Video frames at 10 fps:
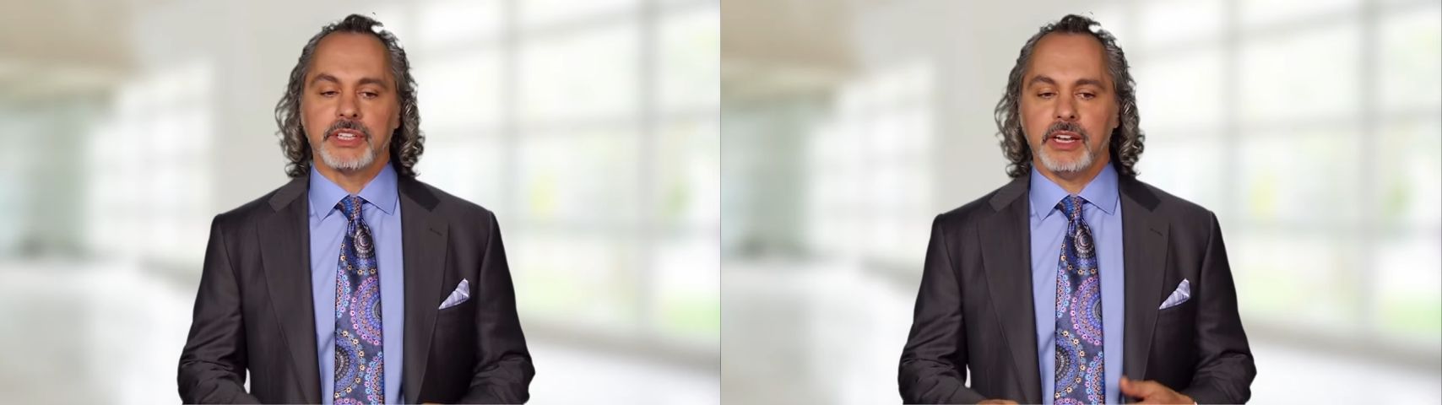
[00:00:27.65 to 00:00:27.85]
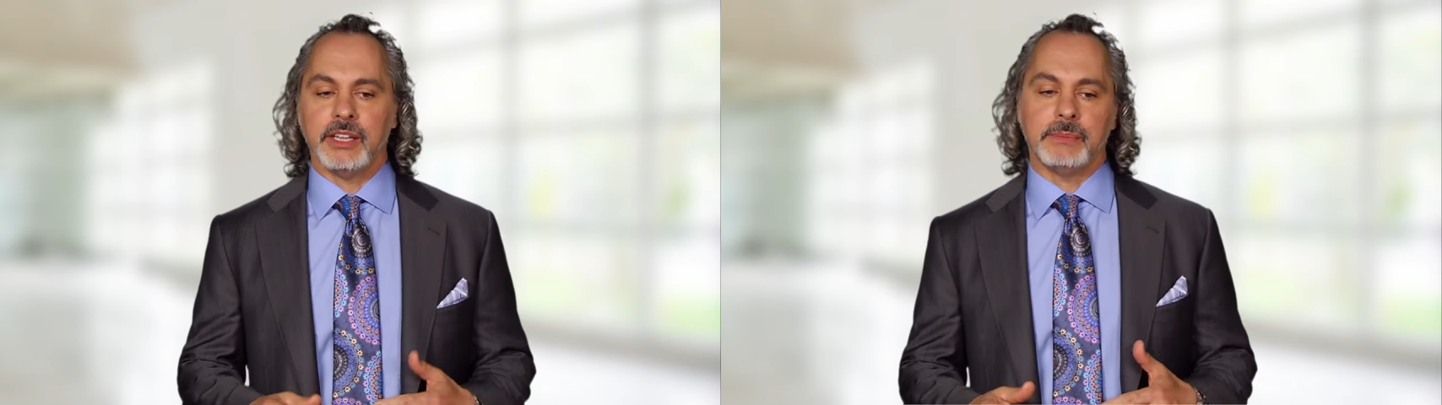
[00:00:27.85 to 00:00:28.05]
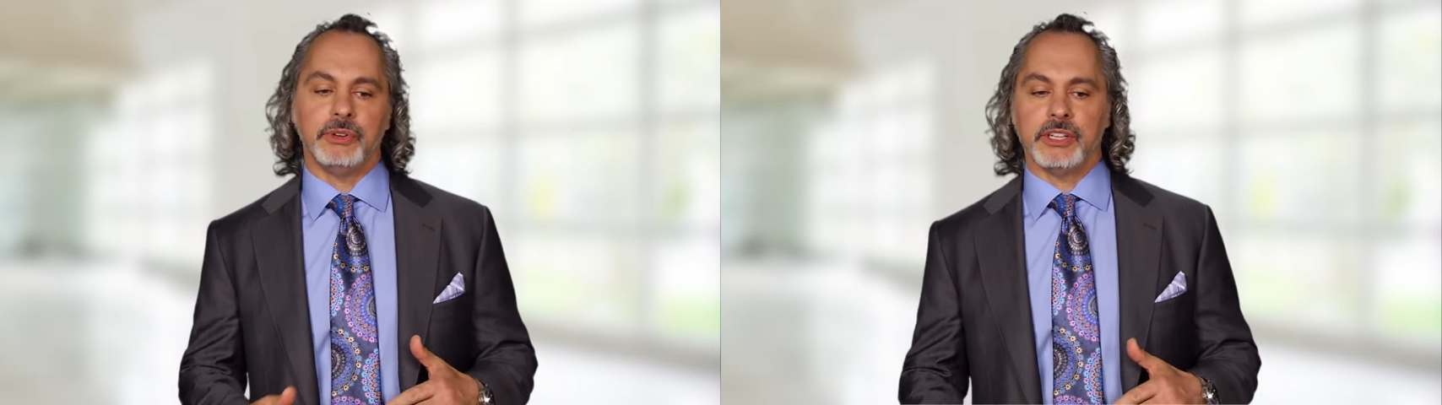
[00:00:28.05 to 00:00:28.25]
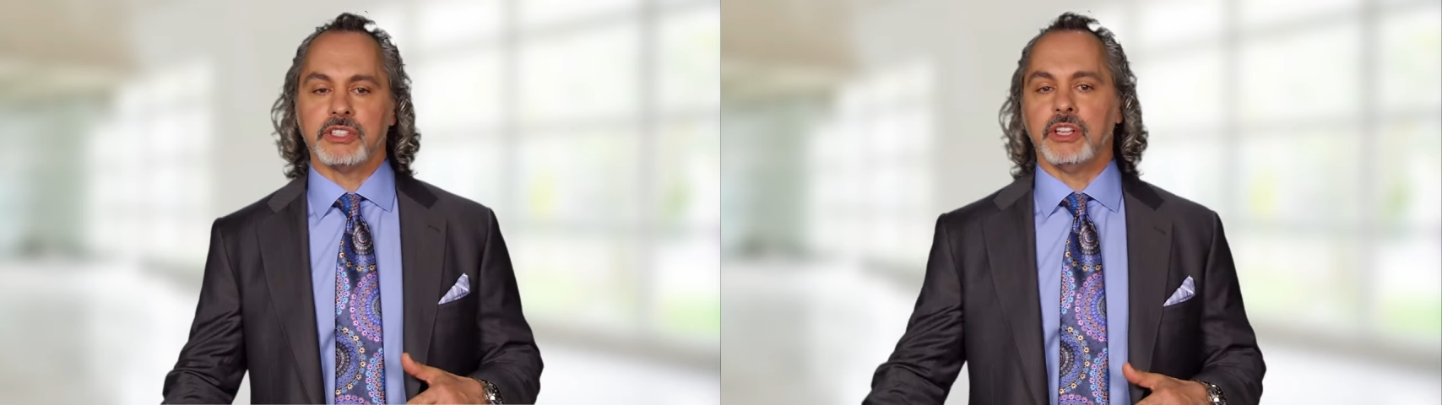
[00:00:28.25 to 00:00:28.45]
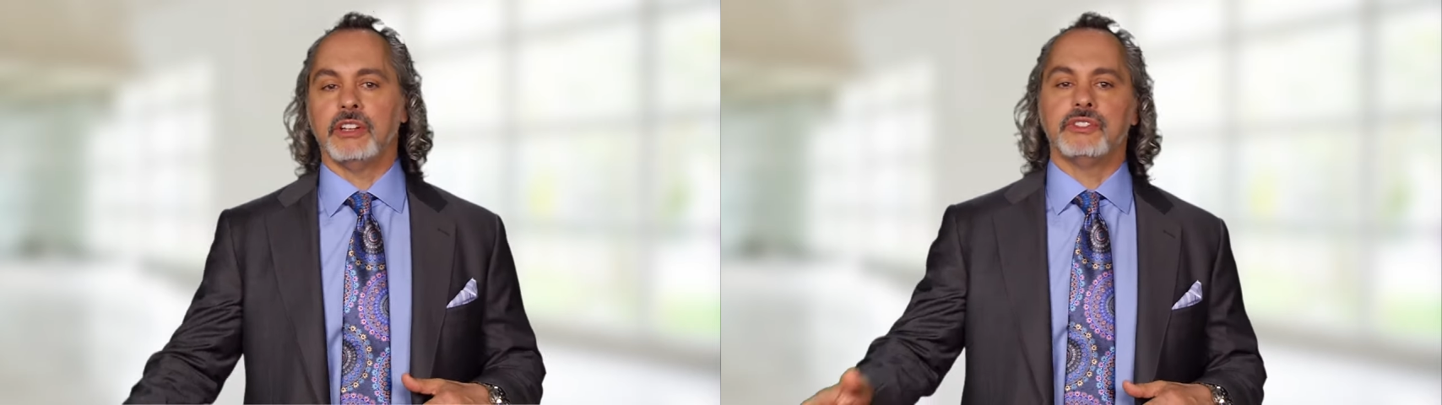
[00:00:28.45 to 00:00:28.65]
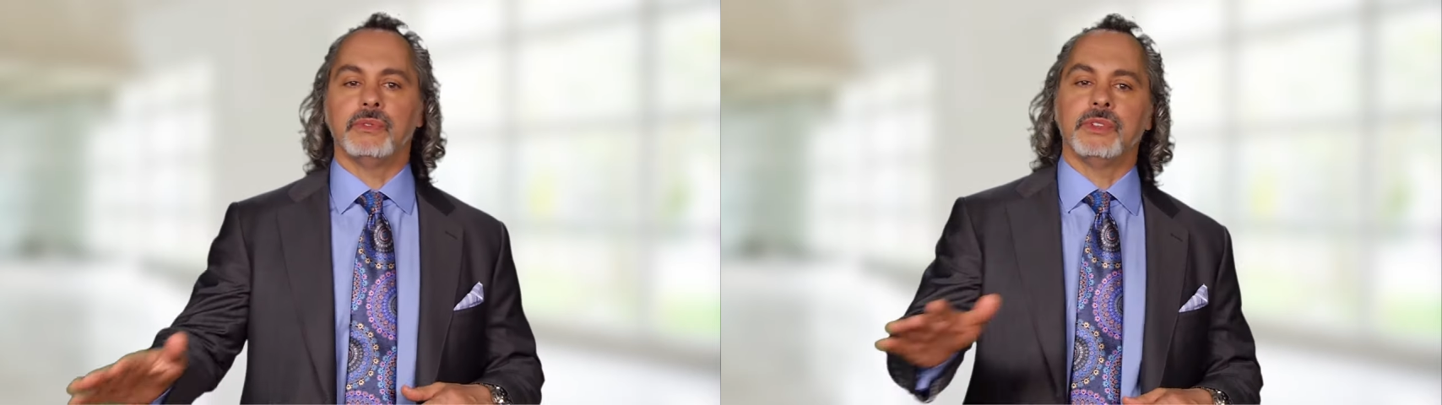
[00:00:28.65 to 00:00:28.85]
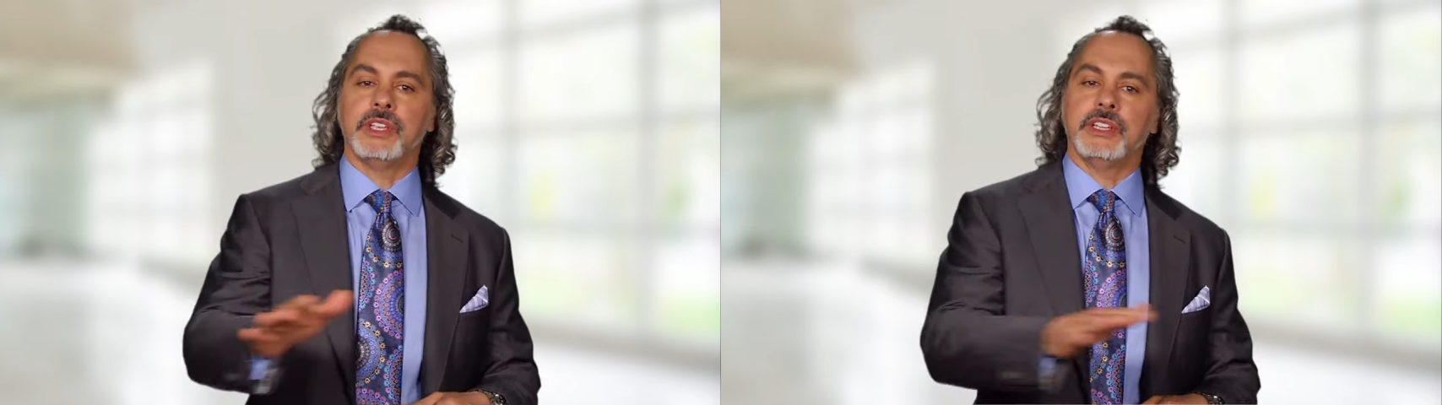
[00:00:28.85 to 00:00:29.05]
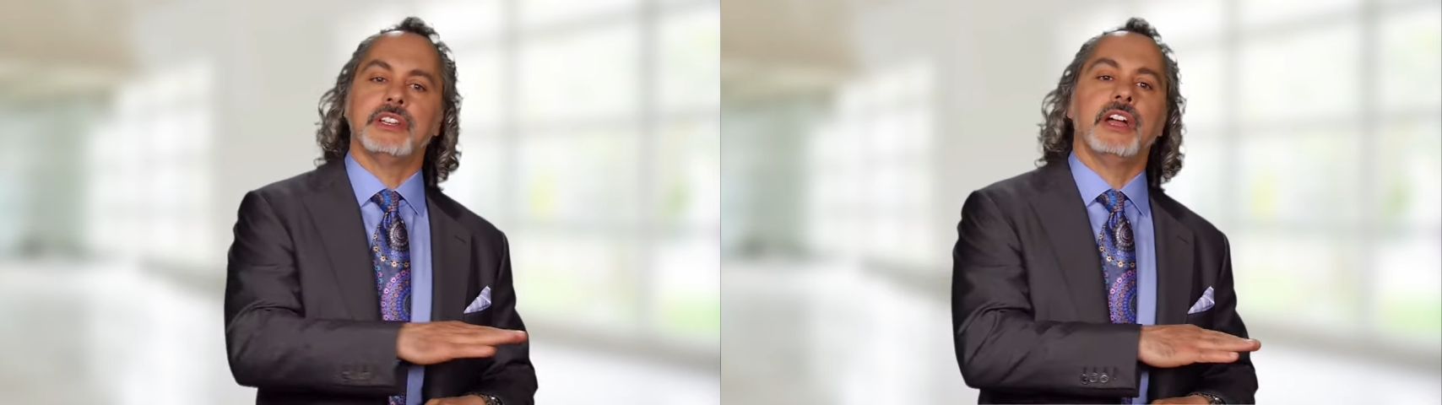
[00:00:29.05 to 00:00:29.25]
is kind of like putting sludge over
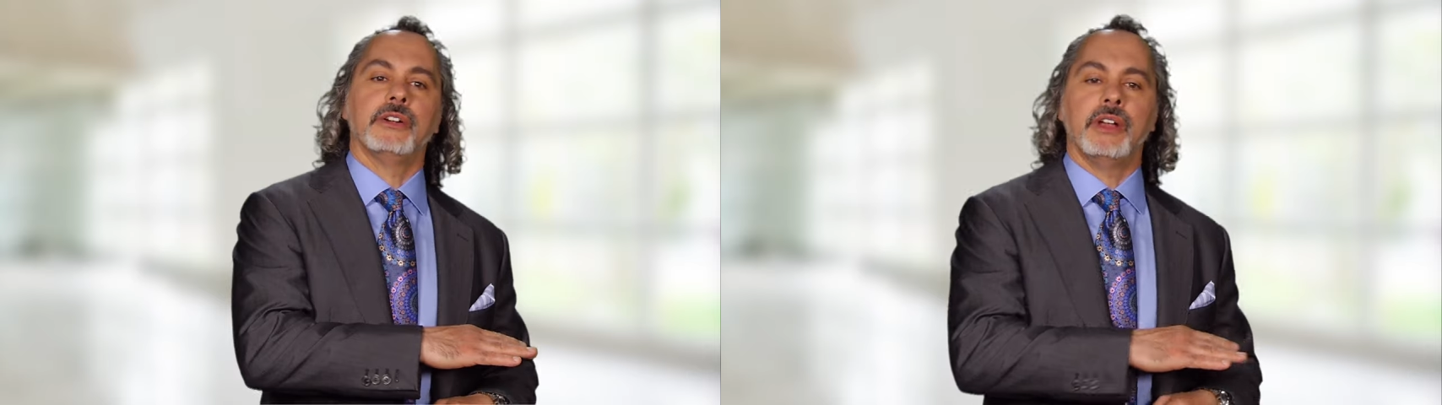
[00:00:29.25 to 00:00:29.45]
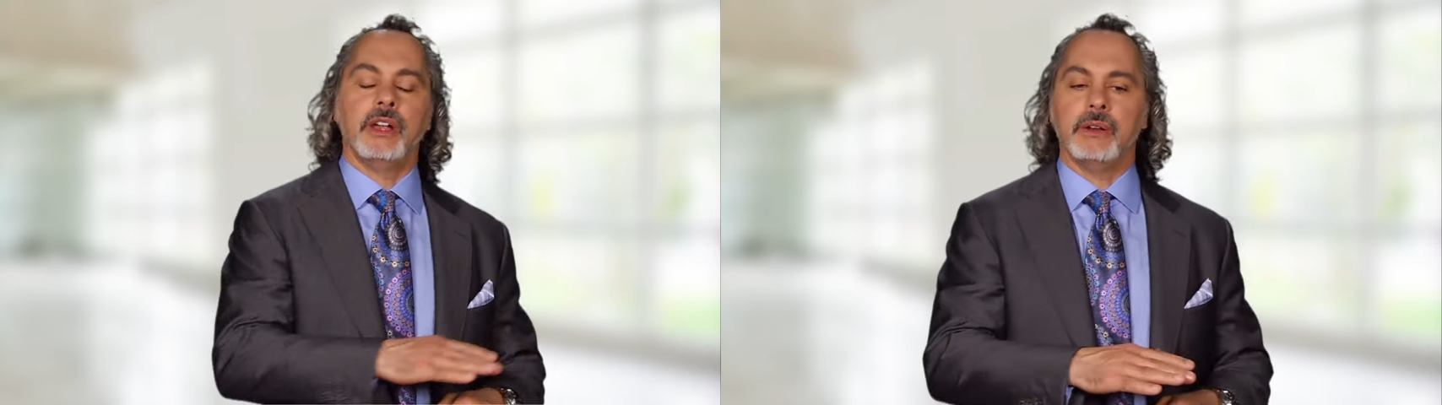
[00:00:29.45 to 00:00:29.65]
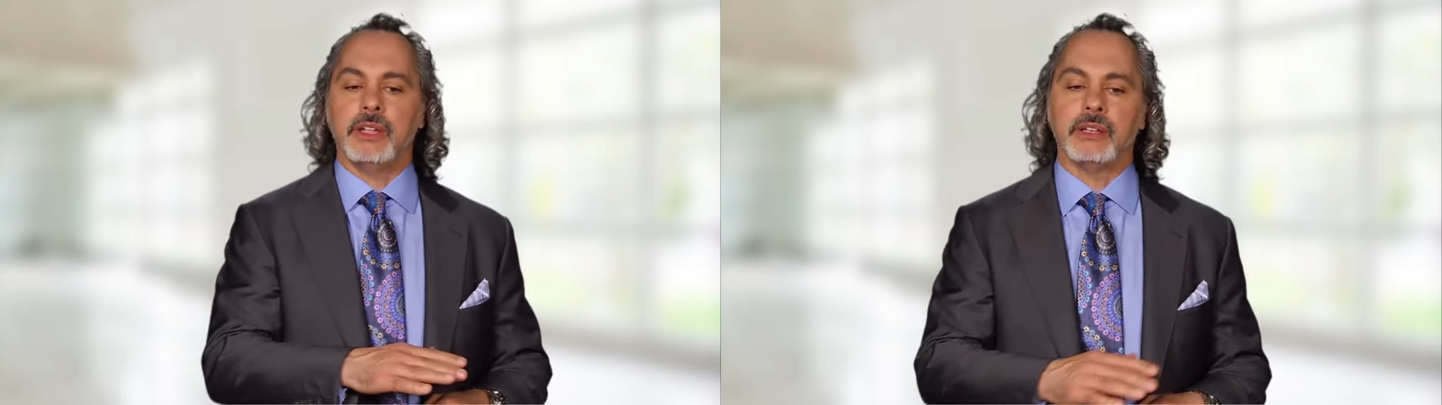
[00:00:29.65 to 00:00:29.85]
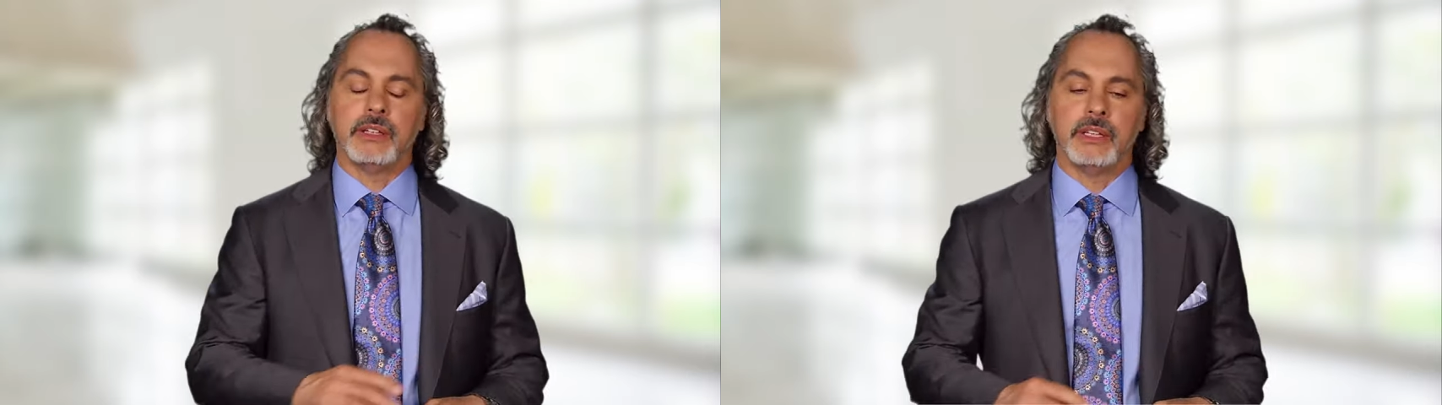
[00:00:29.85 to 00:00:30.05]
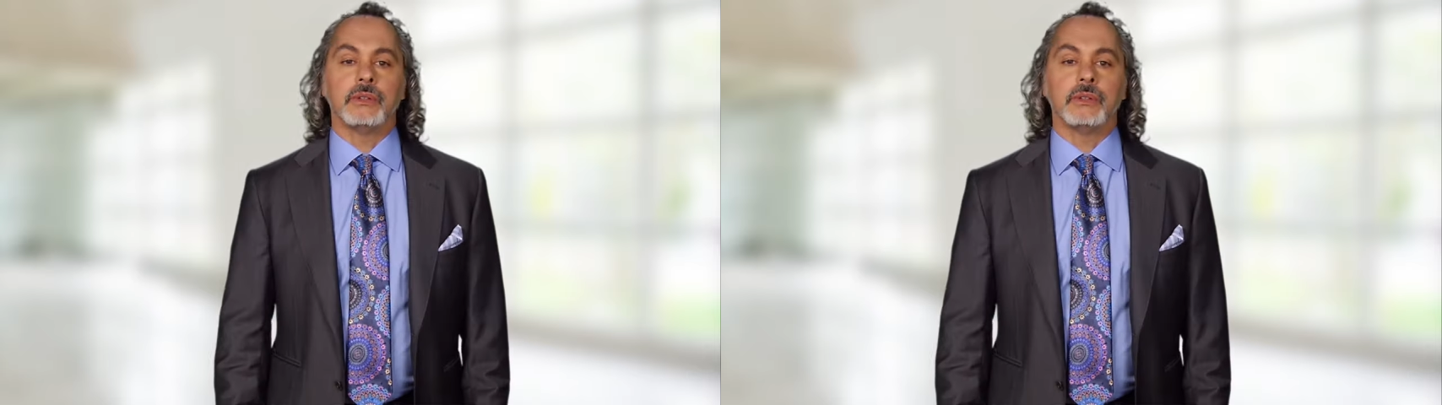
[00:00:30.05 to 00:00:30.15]
the entire area.